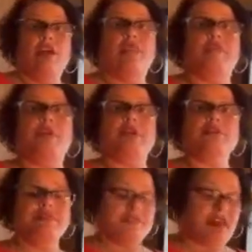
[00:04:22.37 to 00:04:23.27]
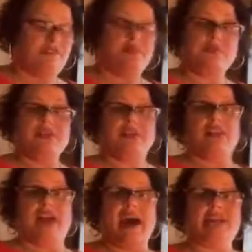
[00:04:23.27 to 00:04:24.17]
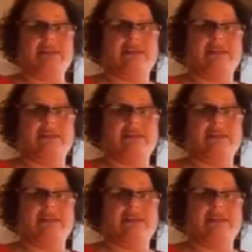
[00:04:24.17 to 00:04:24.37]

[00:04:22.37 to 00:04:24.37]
The pros of cell phones in the class.